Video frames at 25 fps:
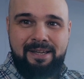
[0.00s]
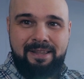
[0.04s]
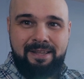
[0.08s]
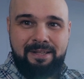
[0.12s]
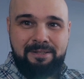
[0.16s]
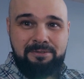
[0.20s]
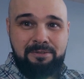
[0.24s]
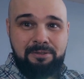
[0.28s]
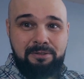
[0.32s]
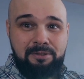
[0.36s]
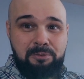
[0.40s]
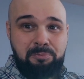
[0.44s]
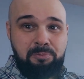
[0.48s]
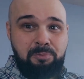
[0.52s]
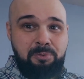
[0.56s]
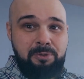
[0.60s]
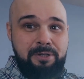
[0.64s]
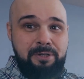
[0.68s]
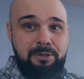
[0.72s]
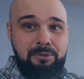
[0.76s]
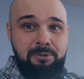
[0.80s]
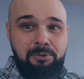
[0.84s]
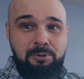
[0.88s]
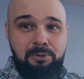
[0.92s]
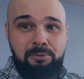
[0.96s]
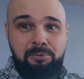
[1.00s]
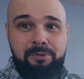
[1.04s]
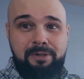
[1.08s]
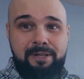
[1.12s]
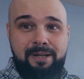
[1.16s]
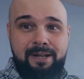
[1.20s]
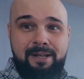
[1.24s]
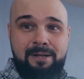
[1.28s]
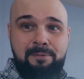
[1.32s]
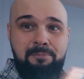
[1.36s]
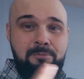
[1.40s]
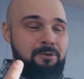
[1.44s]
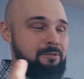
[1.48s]
This would look pretty cool with an
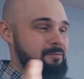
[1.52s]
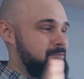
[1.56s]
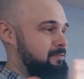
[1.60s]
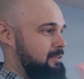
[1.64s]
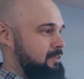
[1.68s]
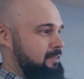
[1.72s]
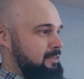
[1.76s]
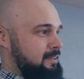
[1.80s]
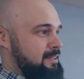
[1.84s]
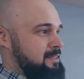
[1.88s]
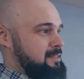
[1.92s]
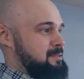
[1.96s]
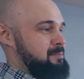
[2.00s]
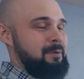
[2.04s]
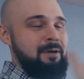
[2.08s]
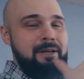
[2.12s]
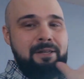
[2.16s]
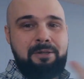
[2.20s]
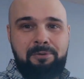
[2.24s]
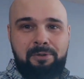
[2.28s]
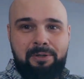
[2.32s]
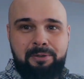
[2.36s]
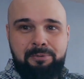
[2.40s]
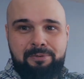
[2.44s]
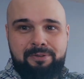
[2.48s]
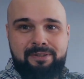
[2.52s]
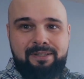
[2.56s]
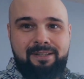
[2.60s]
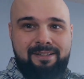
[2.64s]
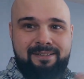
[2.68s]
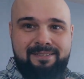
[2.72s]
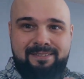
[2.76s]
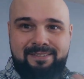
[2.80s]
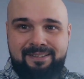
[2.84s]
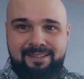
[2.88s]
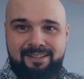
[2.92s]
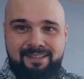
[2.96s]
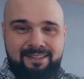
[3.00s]
anamorphic lens, by the way, with
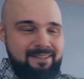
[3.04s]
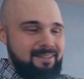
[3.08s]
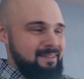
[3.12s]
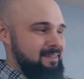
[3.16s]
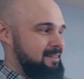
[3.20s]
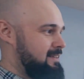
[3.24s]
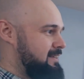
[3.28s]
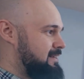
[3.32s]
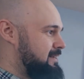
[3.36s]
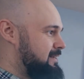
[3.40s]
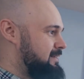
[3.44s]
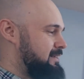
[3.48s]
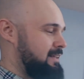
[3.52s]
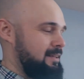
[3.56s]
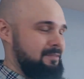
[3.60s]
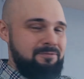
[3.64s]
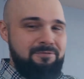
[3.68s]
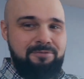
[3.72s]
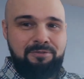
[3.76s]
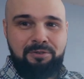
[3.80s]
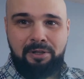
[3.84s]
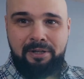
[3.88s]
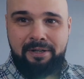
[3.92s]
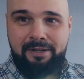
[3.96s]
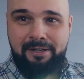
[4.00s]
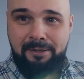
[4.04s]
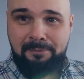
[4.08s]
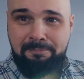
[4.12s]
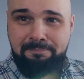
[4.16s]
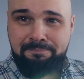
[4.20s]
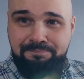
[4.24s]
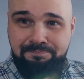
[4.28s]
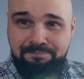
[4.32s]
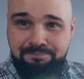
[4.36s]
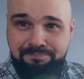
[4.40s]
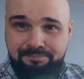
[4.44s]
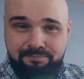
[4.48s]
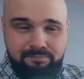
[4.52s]
that flare.
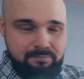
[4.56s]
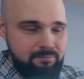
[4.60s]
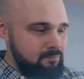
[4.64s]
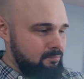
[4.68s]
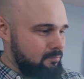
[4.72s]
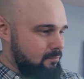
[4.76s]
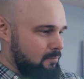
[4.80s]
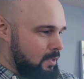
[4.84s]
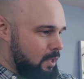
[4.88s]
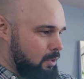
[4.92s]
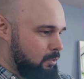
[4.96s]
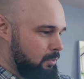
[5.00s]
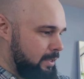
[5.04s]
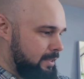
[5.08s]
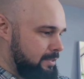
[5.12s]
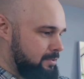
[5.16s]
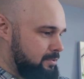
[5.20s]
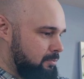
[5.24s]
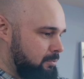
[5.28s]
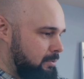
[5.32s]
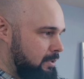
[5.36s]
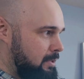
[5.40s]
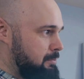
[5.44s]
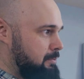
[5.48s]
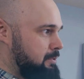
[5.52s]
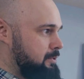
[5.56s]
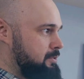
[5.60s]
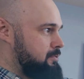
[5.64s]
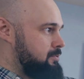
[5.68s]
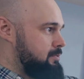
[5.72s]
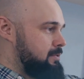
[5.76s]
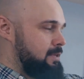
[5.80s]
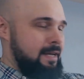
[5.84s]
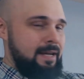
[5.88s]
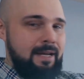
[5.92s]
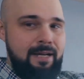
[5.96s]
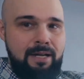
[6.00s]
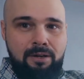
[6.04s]
Okay, so what I'm going to do
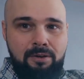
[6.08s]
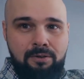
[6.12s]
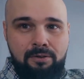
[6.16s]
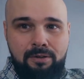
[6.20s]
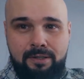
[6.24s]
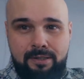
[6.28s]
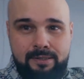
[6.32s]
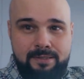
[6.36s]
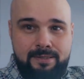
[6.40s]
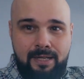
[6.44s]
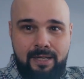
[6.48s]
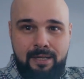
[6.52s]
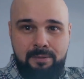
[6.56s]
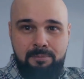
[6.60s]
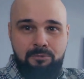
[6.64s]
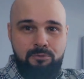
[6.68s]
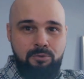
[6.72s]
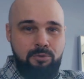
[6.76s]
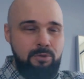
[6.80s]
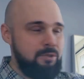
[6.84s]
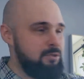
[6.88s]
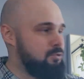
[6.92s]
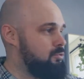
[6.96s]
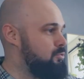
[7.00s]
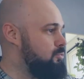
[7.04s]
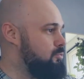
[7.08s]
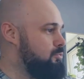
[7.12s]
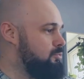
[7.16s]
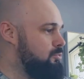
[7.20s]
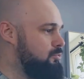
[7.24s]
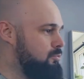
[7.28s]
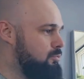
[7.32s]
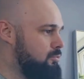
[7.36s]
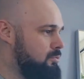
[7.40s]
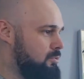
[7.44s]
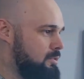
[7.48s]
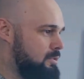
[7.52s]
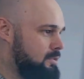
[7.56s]
now is I'm going
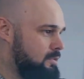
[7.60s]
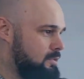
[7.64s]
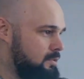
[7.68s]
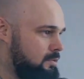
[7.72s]
to...